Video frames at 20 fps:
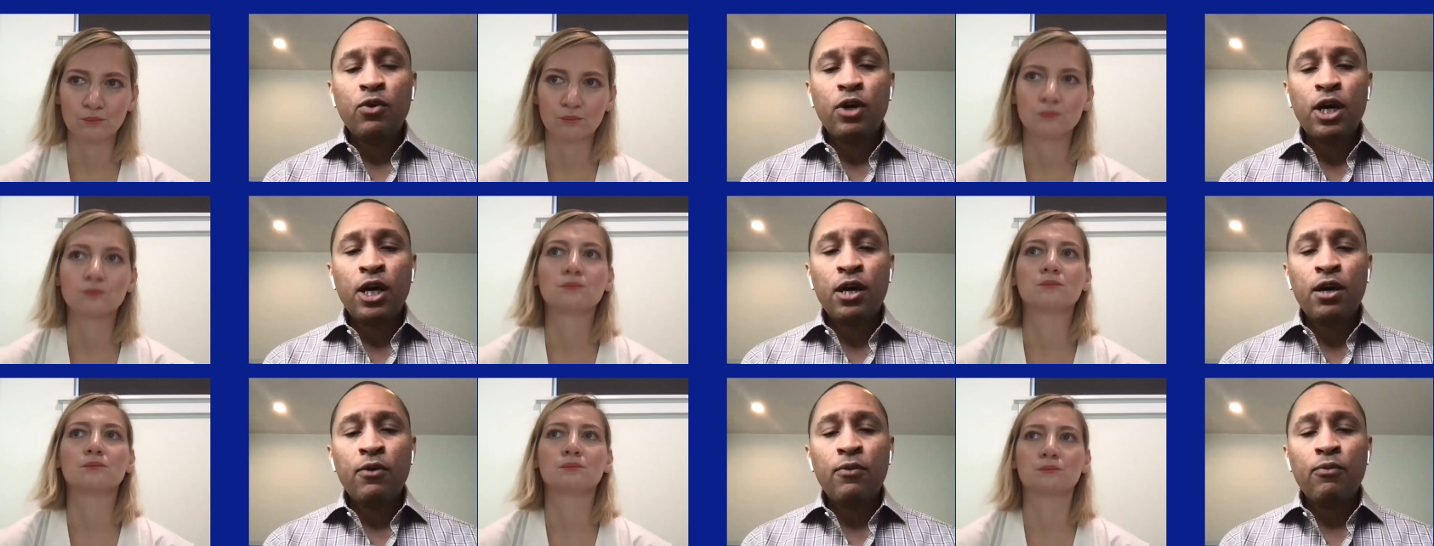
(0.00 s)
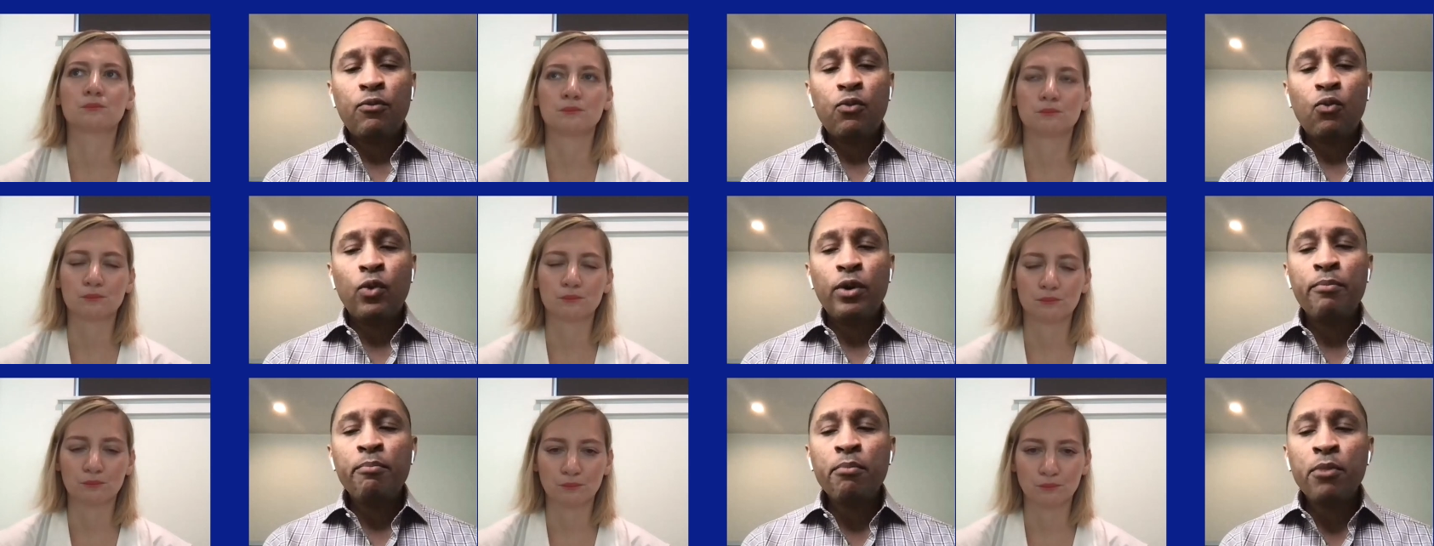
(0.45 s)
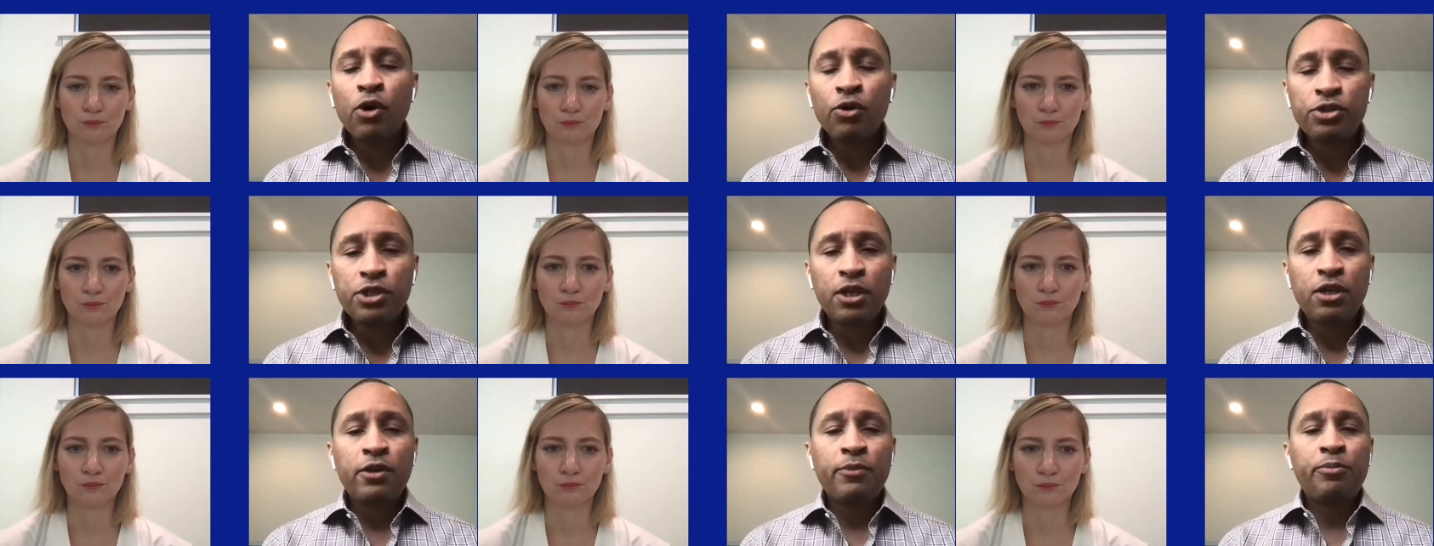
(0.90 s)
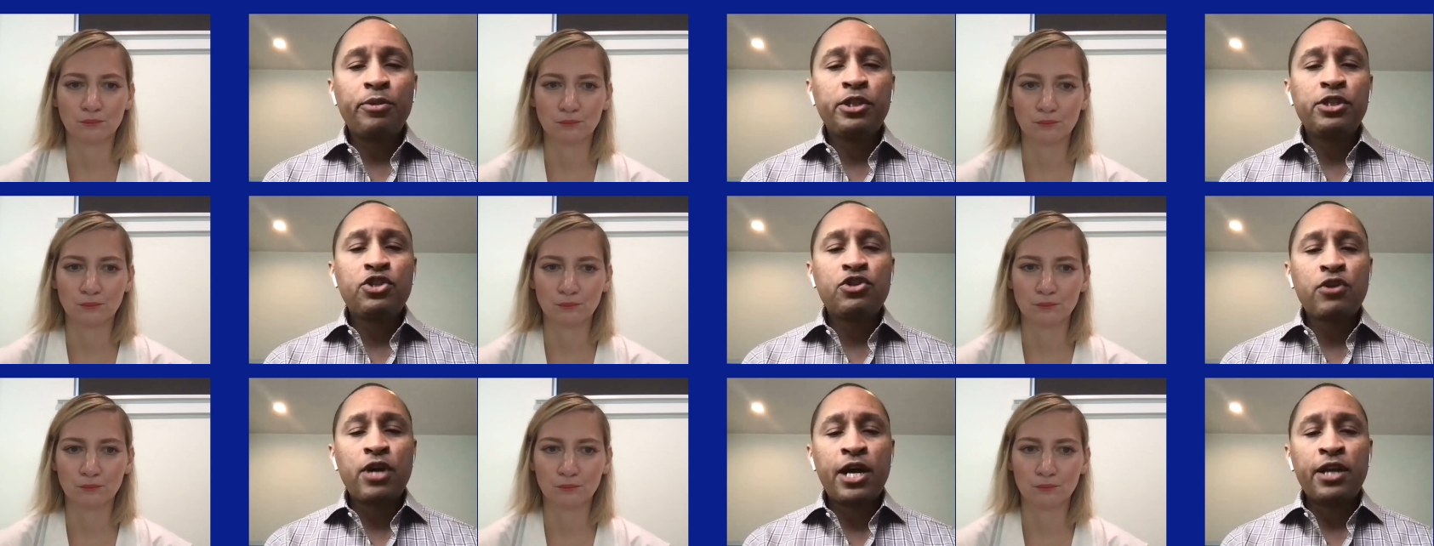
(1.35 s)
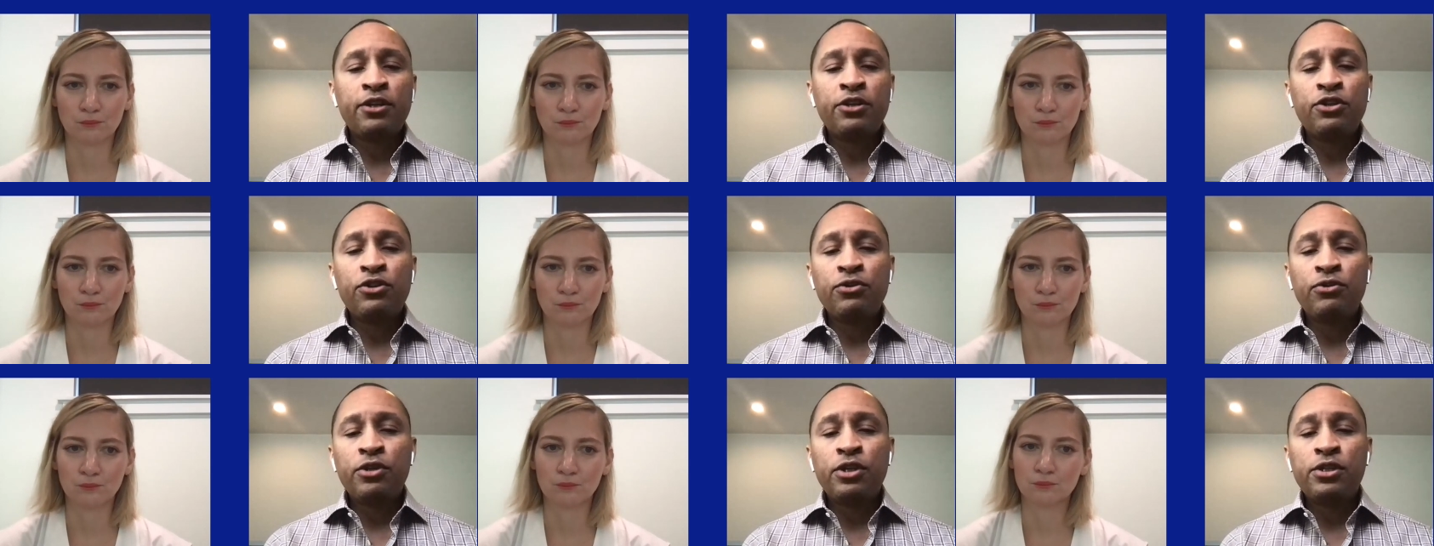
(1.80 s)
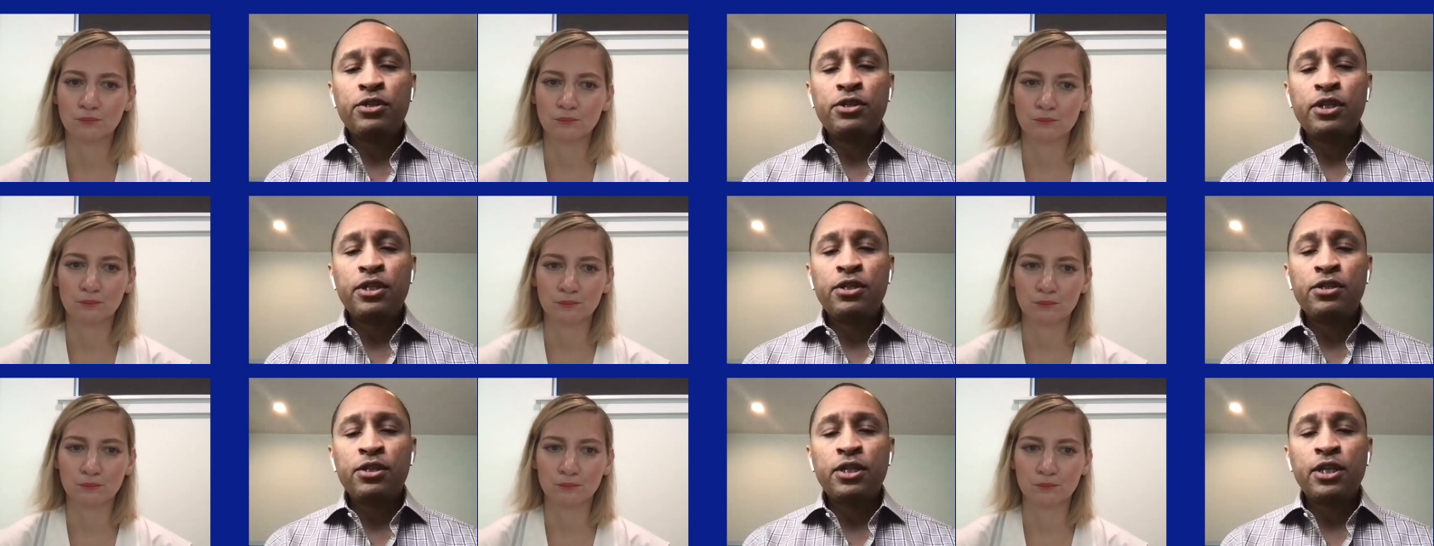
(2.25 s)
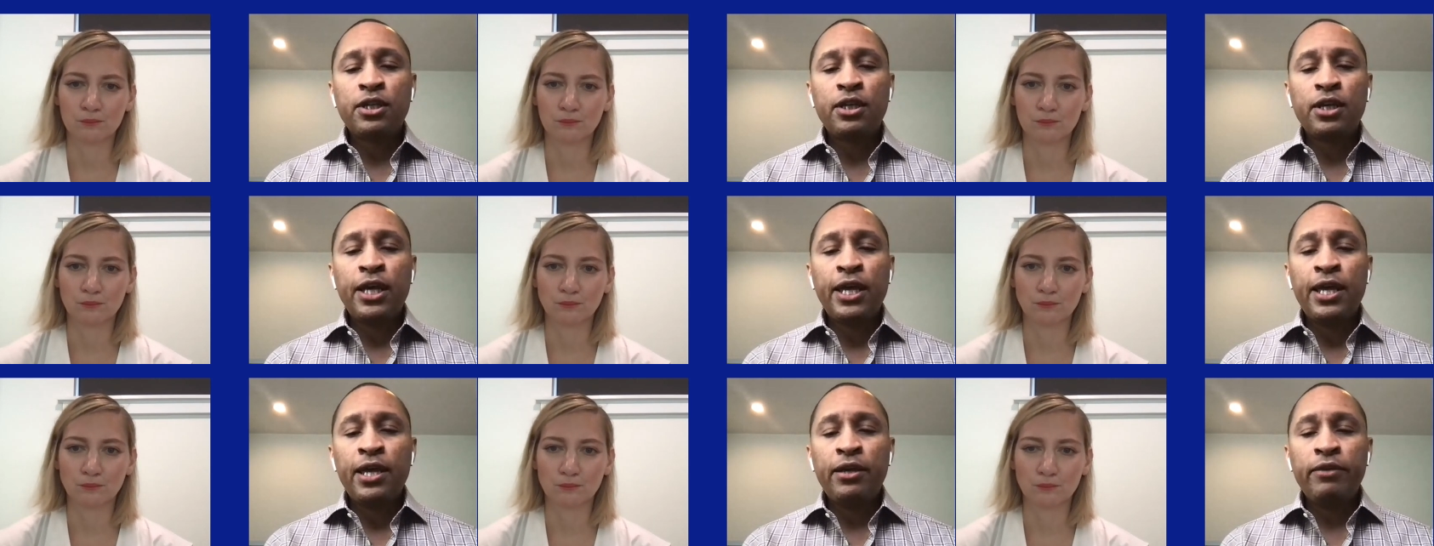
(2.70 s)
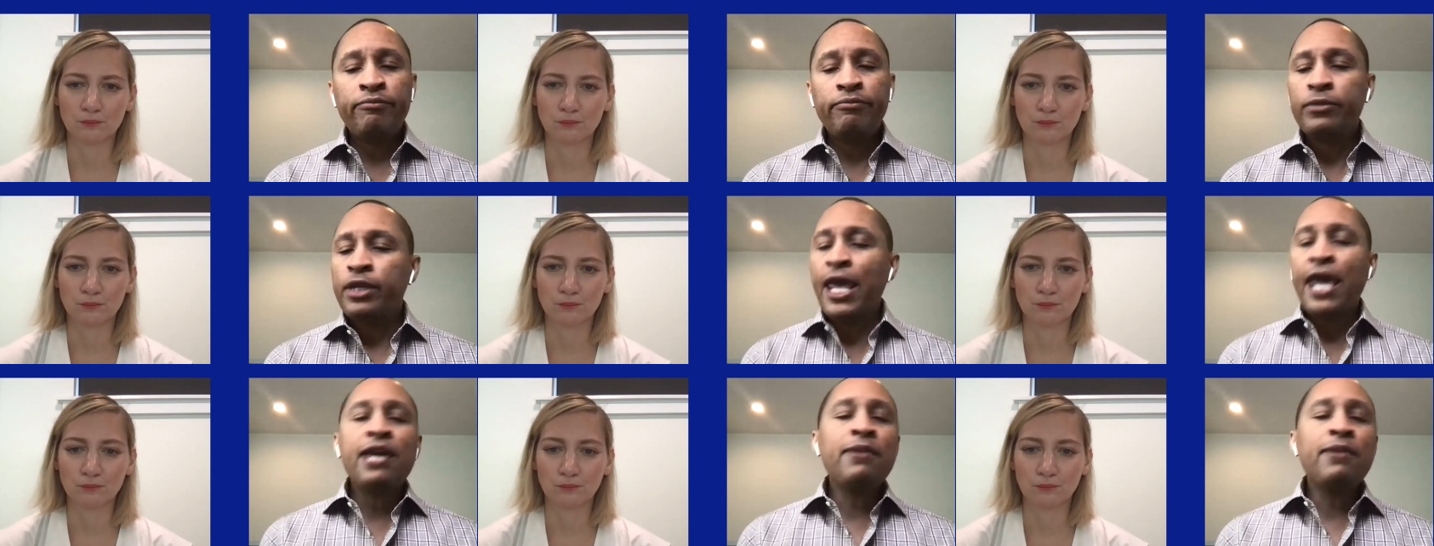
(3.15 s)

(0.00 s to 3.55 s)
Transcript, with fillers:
Speaker 1: what most companies try to do is get a